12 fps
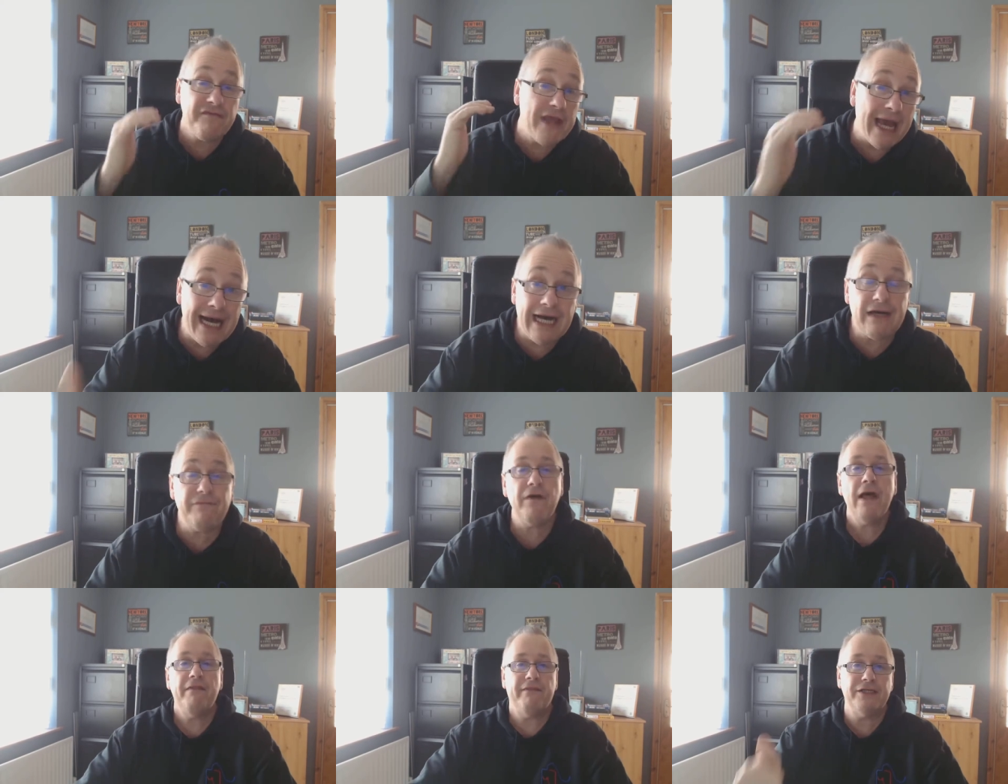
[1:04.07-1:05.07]
If you have,
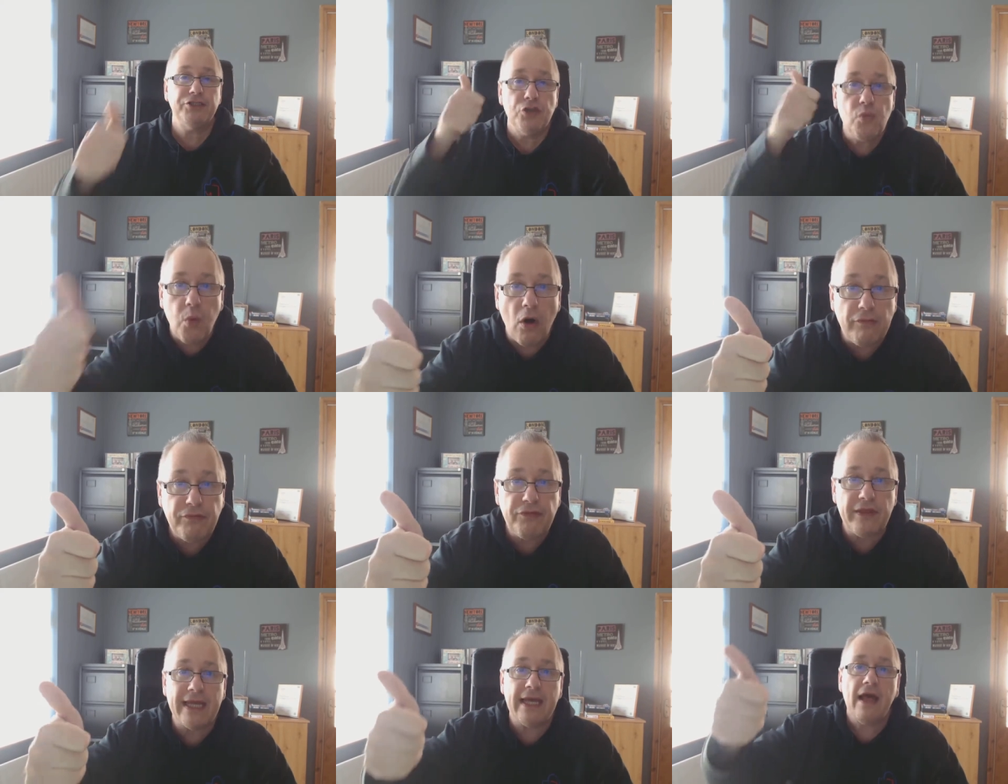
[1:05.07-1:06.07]
then do one
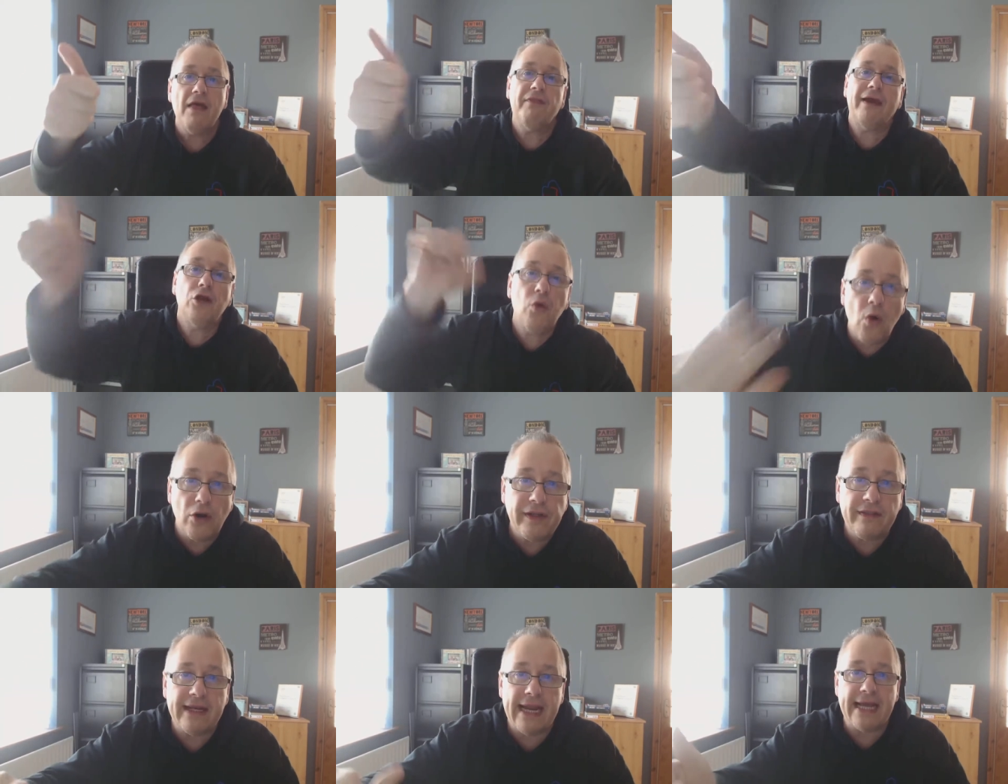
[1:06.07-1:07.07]
thing, then go on
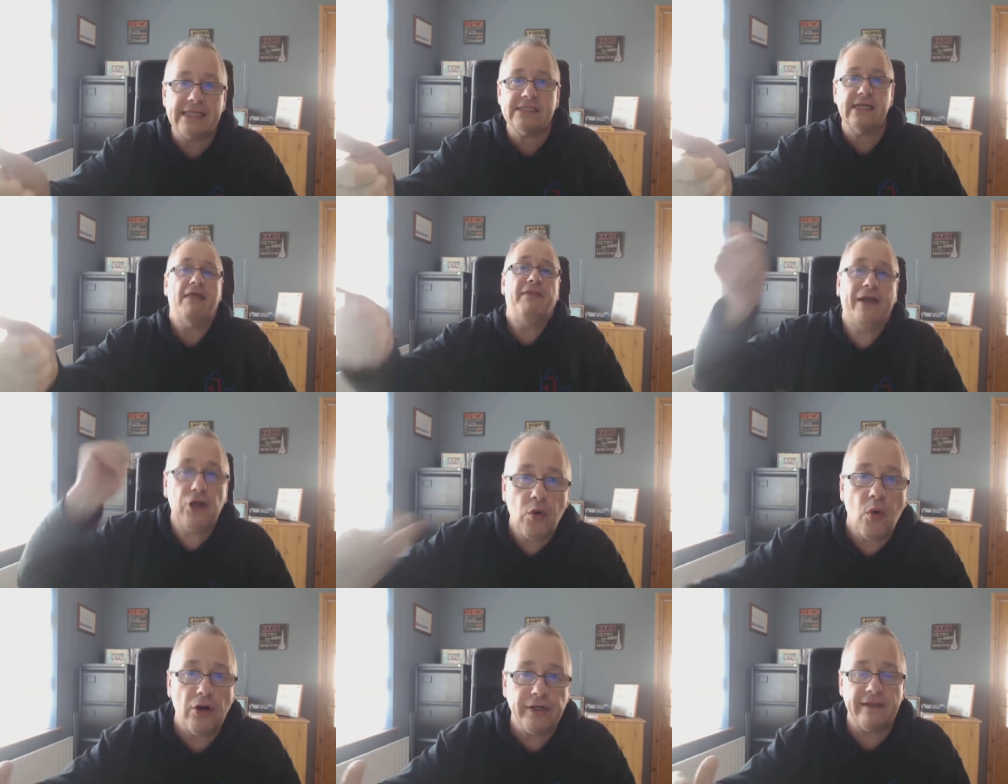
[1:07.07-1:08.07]
to the next, then
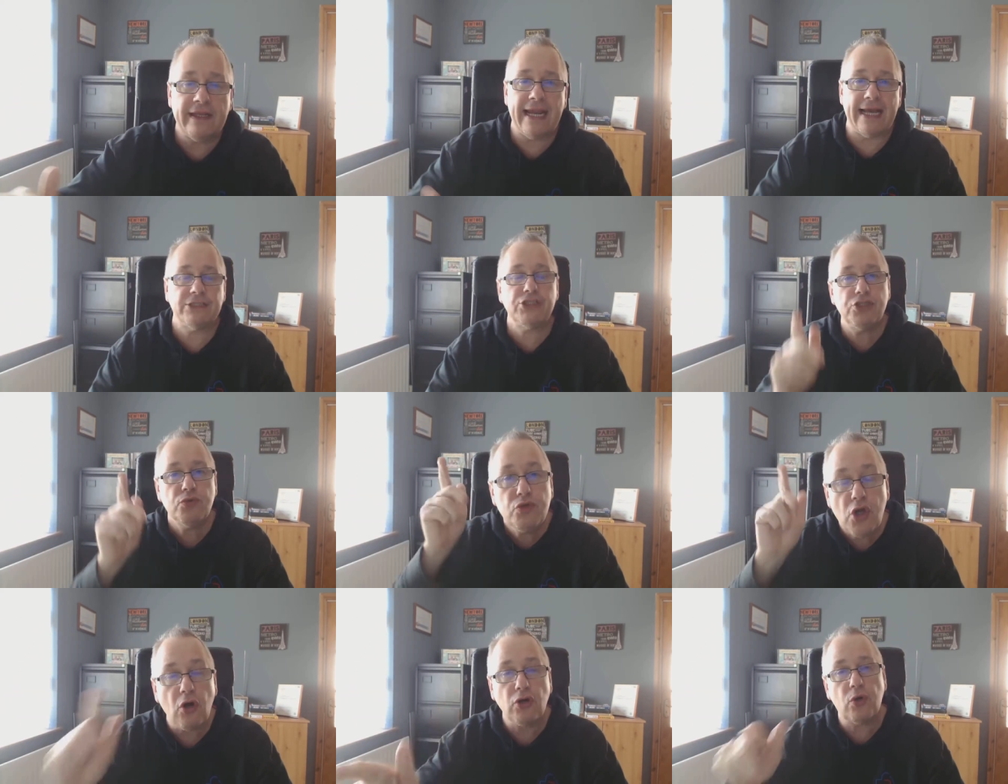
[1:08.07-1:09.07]
go on to the next. Do
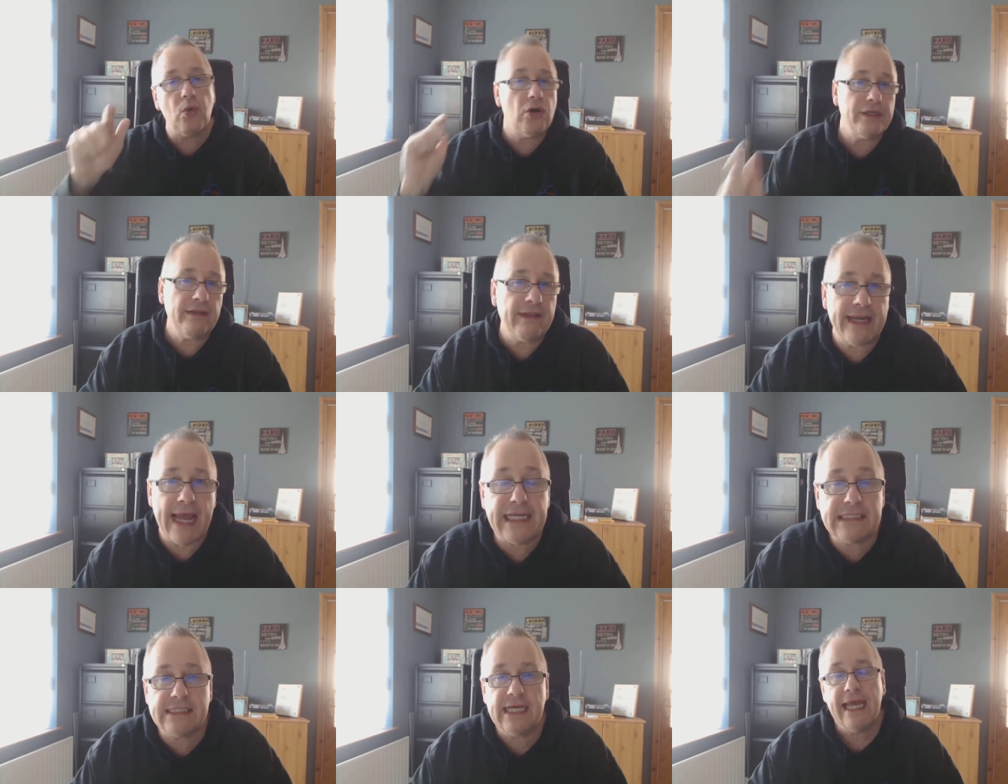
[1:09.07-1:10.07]
not go on to the
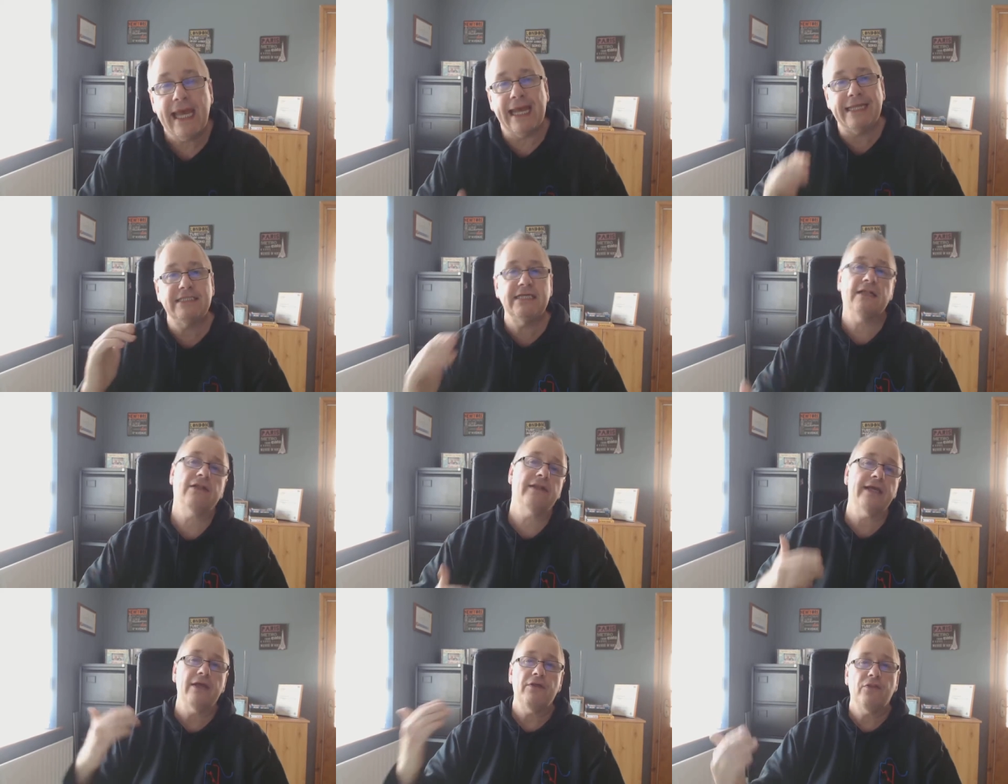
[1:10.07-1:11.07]
next until
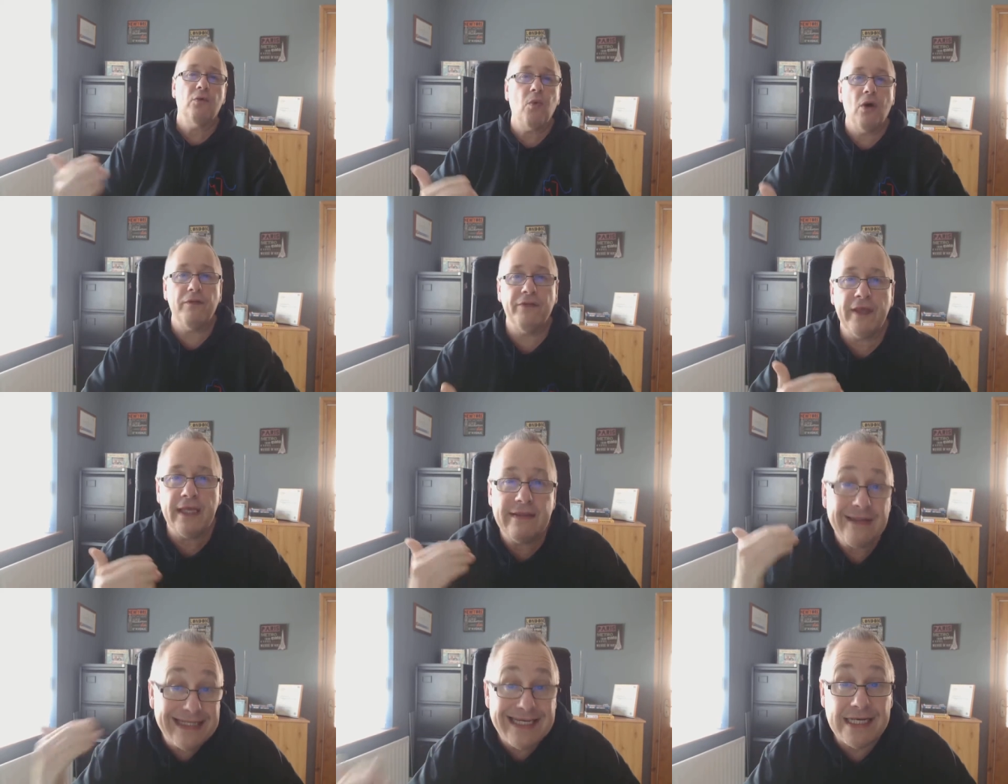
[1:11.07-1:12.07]
the, the, the,
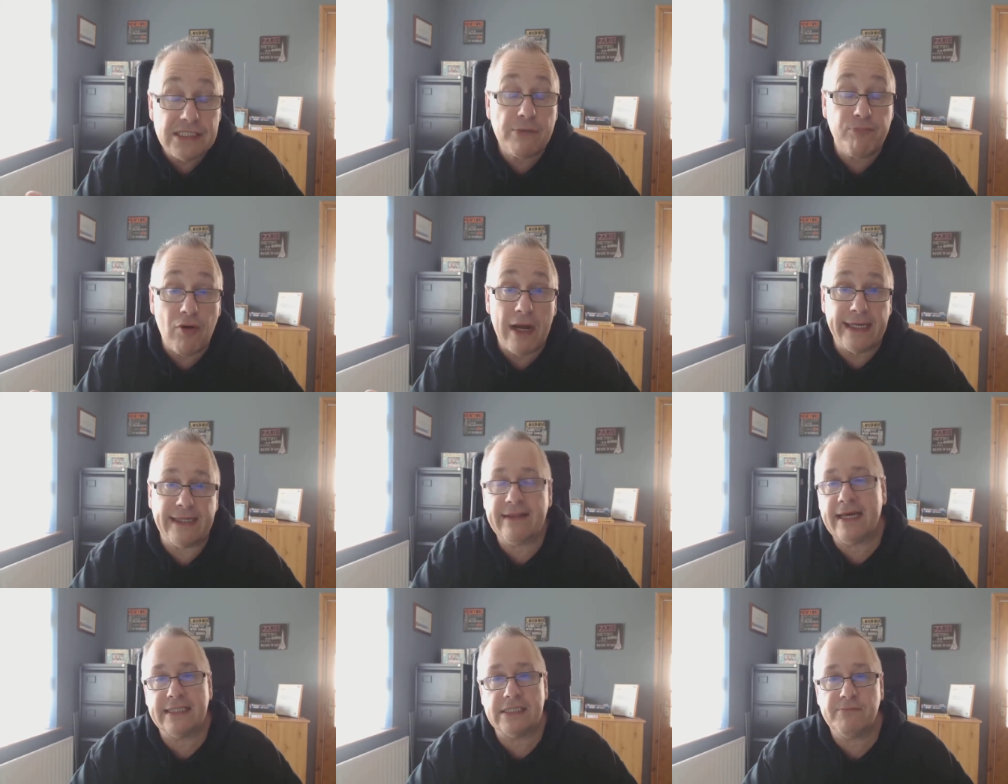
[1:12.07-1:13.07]
the task prior to
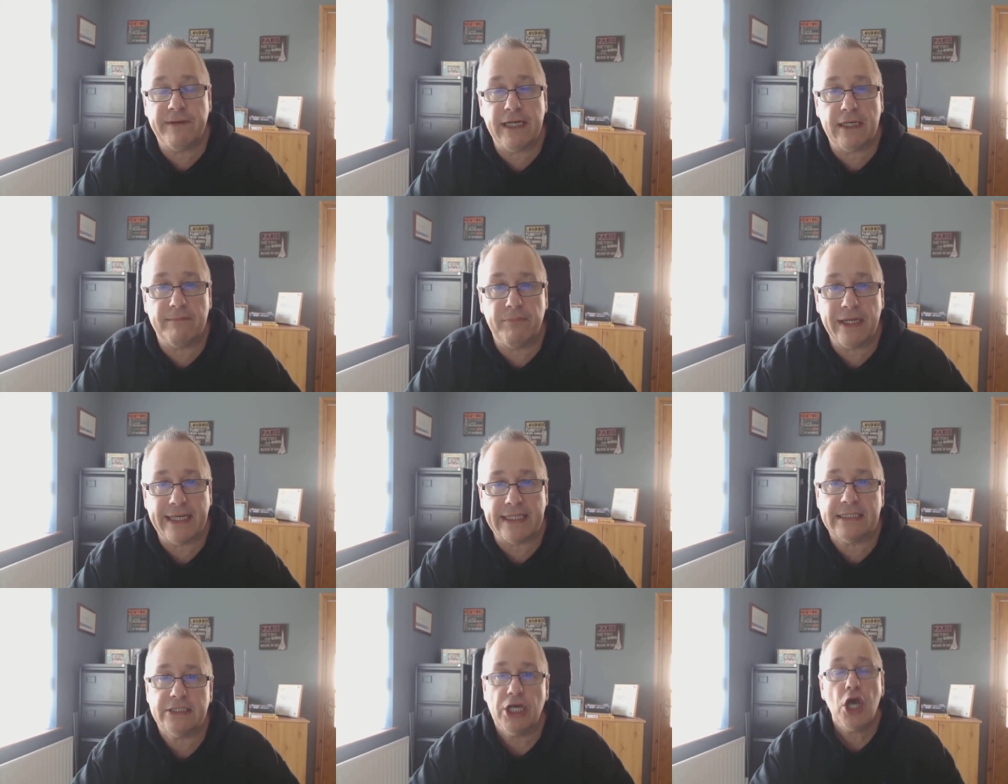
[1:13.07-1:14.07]
that has been
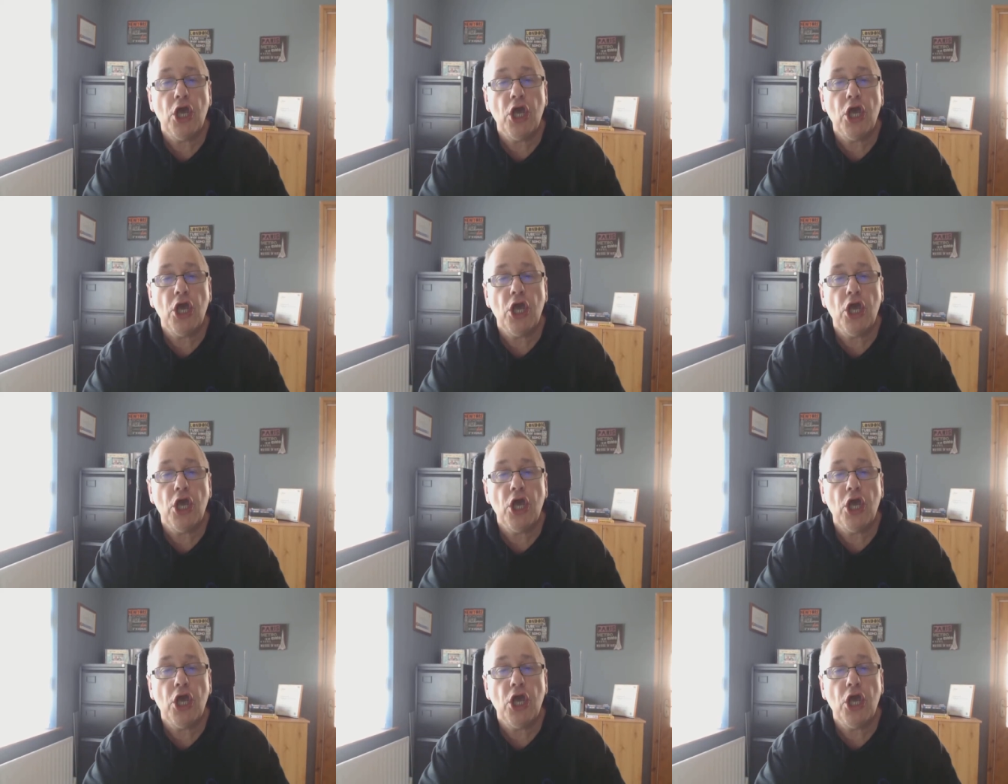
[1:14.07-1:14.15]
completed.